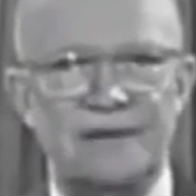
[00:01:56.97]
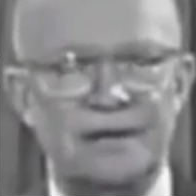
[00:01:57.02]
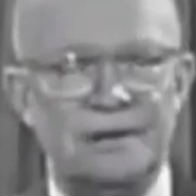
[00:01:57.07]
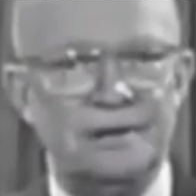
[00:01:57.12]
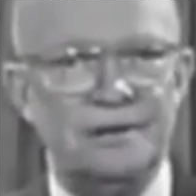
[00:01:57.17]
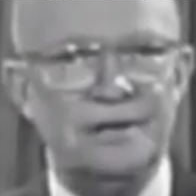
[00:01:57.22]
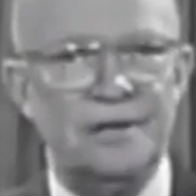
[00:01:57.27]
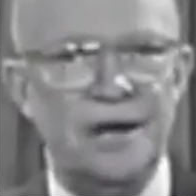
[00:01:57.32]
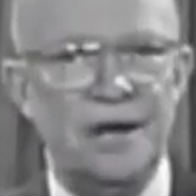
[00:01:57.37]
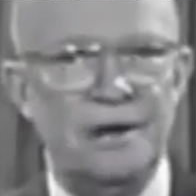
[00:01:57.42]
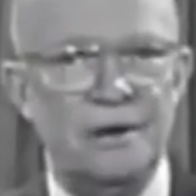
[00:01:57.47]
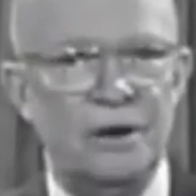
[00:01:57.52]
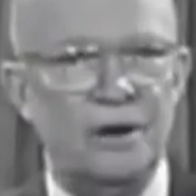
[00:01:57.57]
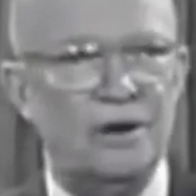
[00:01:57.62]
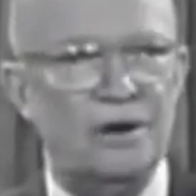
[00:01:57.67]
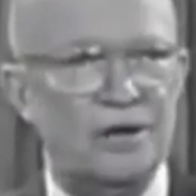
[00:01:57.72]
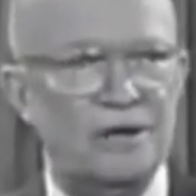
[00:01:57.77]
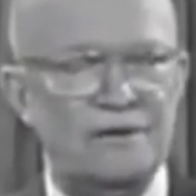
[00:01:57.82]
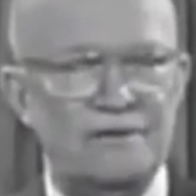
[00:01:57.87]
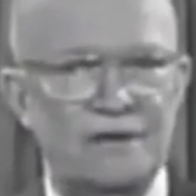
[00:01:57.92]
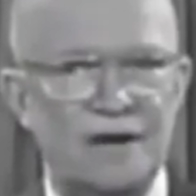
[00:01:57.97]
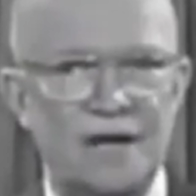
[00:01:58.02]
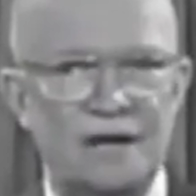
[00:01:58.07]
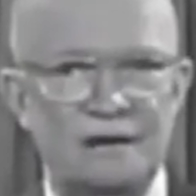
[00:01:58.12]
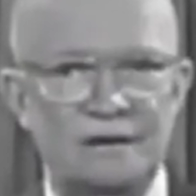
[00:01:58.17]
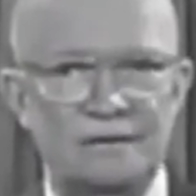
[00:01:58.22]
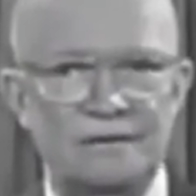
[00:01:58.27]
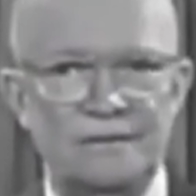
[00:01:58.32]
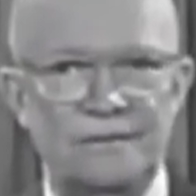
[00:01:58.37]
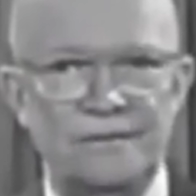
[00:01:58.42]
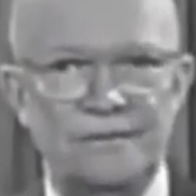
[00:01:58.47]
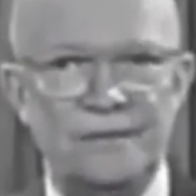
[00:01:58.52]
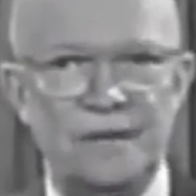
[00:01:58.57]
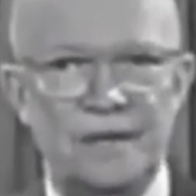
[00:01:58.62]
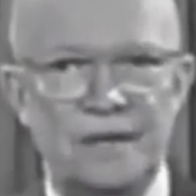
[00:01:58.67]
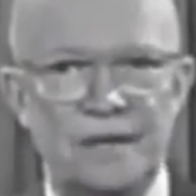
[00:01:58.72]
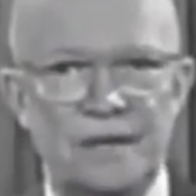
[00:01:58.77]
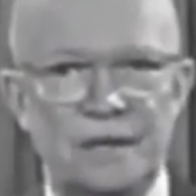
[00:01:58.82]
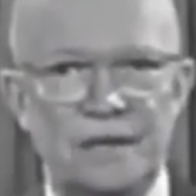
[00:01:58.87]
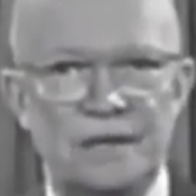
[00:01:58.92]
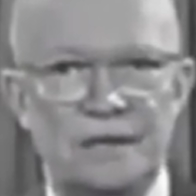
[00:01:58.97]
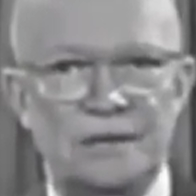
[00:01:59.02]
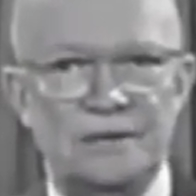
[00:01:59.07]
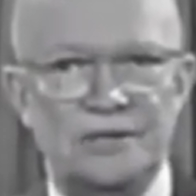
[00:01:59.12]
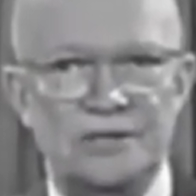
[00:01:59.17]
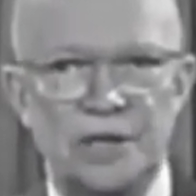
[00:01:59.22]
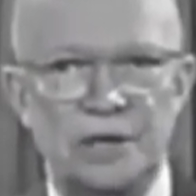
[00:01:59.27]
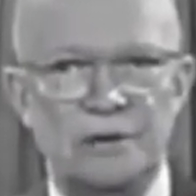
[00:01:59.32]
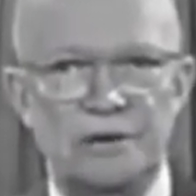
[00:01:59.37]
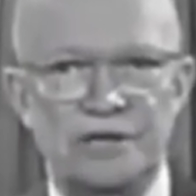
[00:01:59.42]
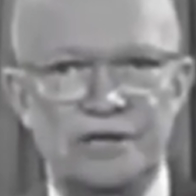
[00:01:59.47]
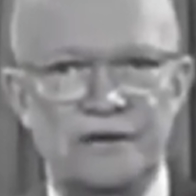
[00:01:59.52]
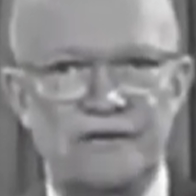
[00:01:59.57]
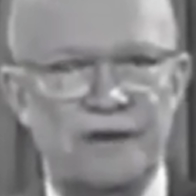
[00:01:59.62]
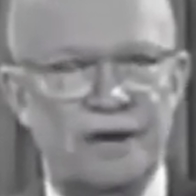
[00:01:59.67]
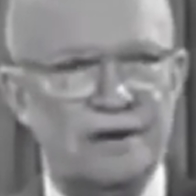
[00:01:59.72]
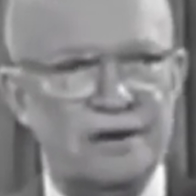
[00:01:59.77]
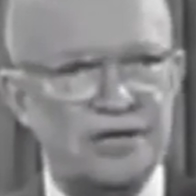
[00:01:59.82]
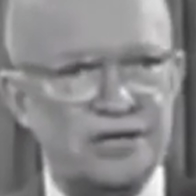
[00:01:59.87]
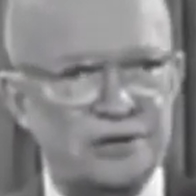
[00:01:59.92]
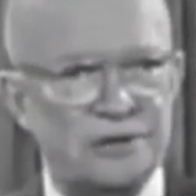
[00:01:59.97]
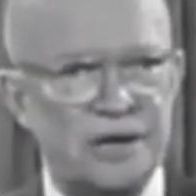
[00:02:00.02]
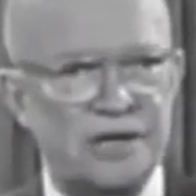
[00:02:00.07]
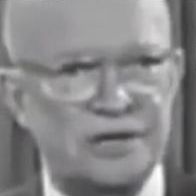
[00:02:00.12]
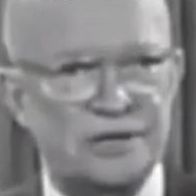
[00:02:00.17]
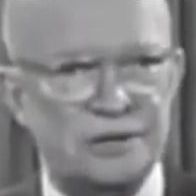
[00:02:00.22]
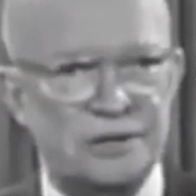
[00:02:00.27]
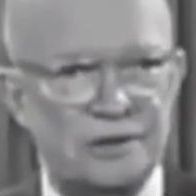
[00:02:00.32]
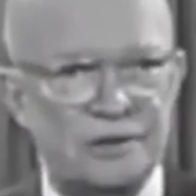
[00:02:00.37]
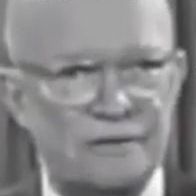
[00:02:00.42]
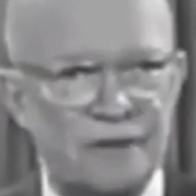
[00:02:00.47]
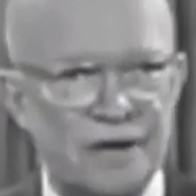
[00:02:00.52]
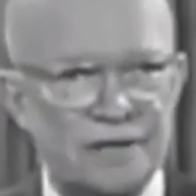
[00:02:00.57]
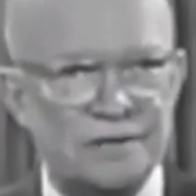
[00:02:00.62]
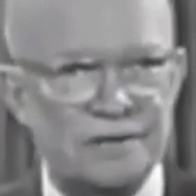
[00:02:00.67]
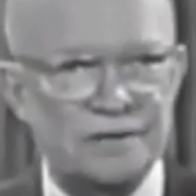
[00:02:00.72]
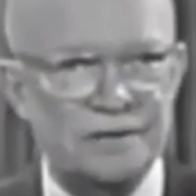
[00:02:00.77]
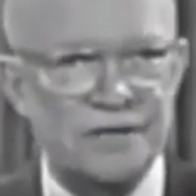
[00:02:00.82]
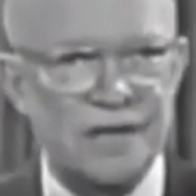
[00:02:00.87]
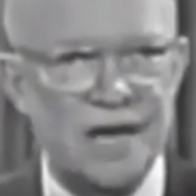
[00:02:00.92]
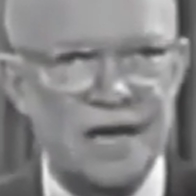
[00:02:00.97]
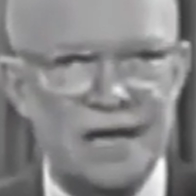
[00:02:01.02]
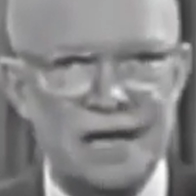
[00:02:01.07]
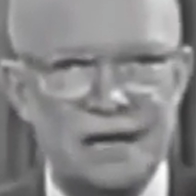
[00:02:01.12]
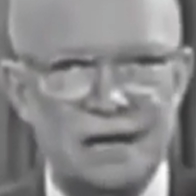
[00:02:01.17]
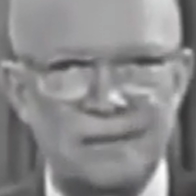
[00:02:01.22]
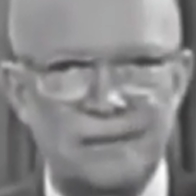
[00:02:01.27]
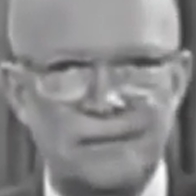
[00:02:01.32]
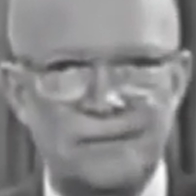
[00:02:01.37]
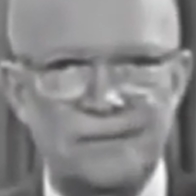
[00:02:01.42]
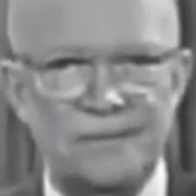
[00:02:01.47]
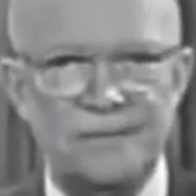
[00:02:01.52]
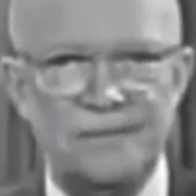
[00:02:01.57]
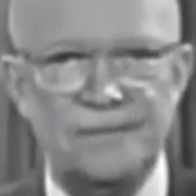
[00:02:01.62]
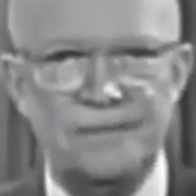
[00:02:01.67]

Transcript: and livelihood are all involved. So is the very structure of our society.